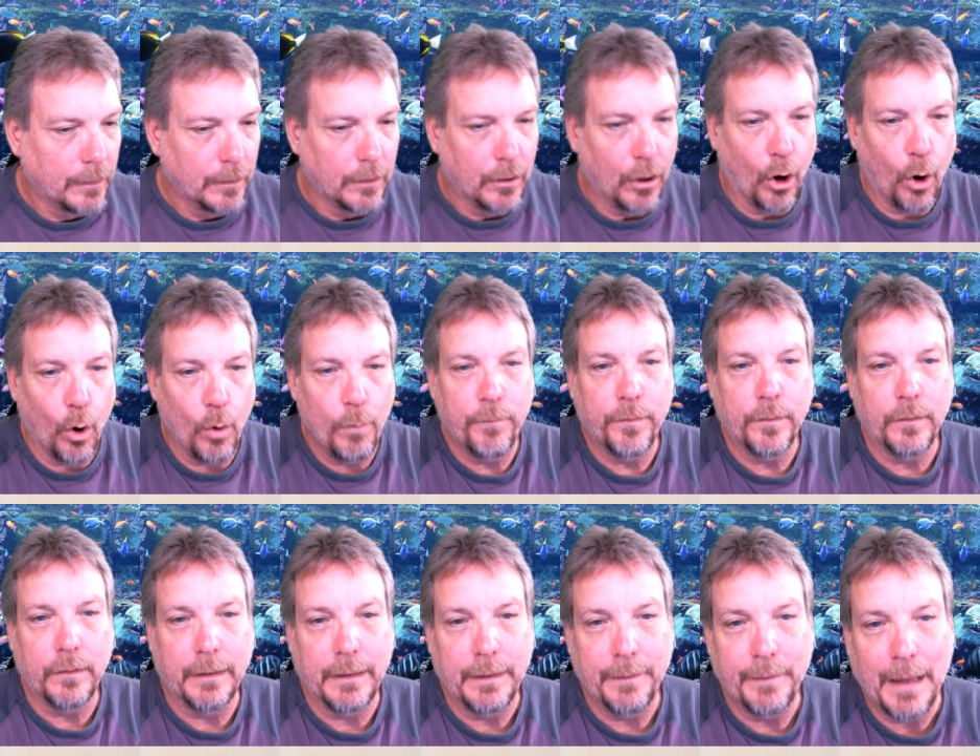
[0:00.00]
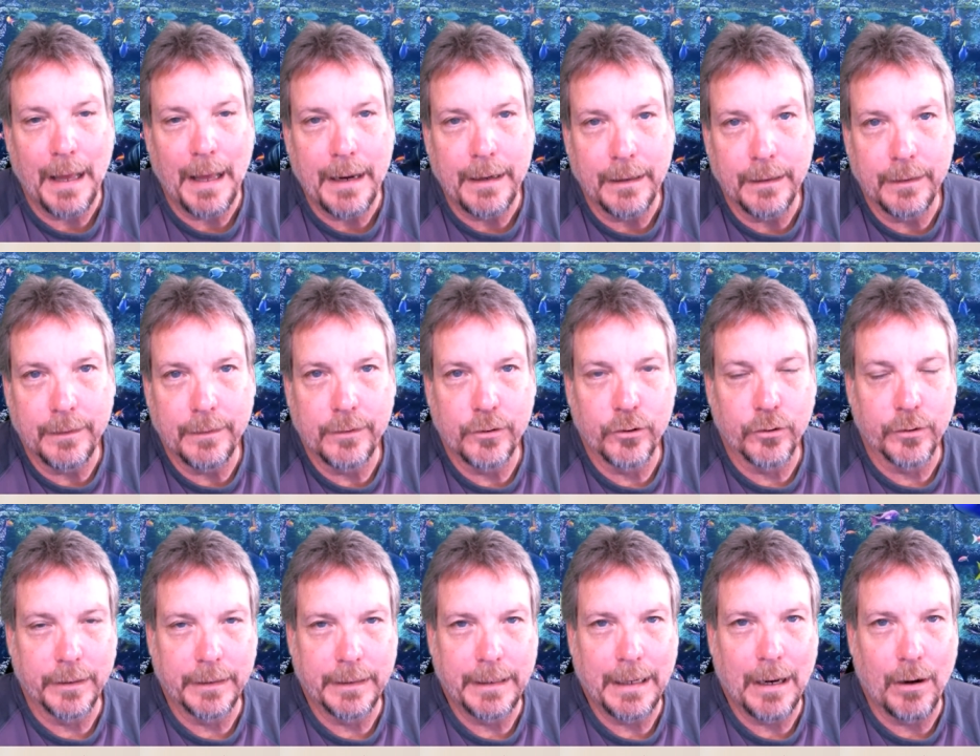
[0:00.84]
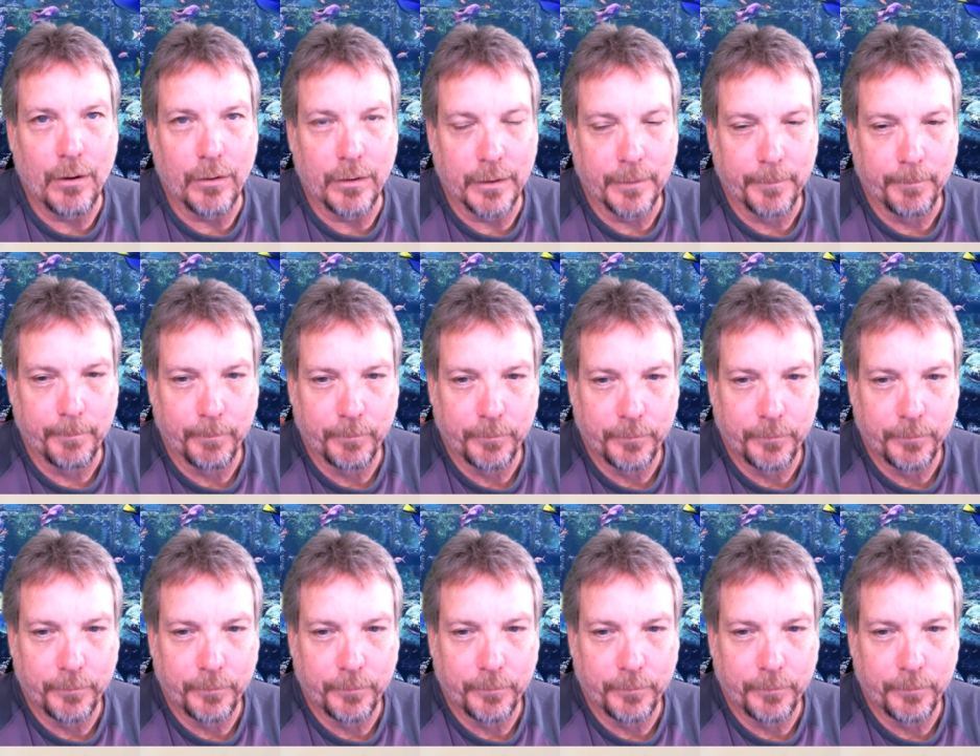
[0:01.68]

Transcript: Hopefully that ends your encounter.